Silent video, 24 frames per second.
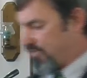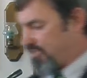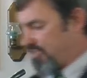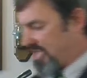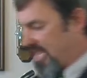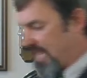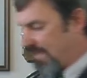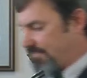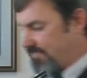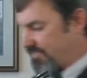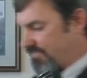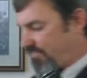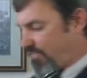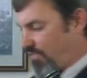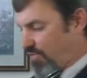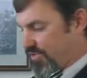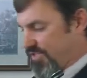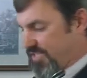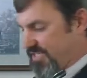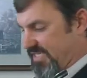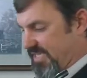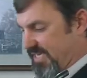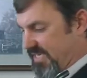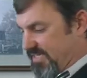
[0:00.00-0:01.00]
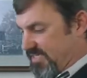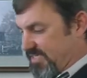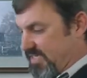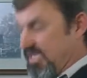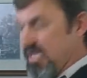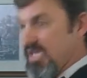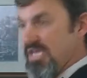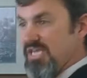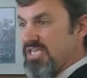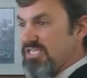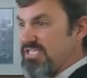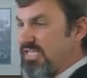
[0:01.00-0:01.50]
James 4 6.
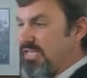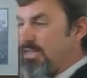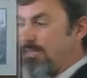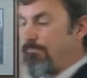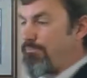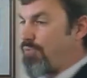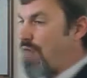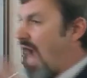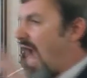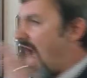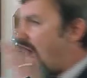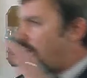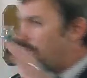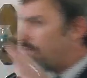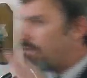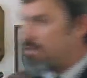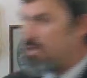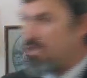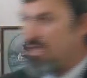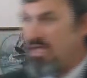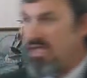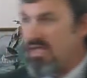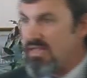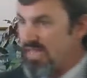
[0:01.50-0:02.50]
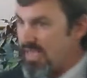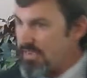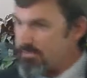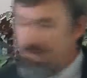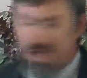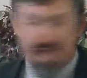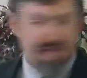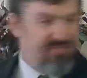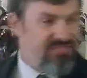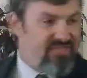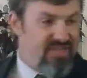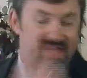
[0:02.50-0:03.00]
See, the proud, they
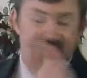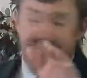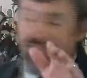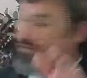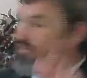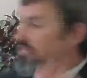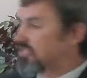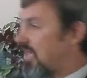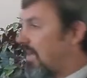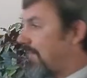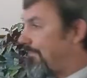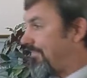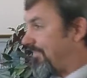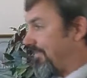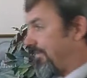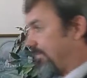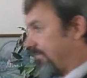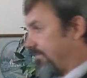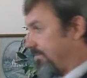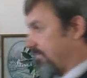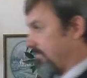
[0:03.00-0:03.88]
may think they're something.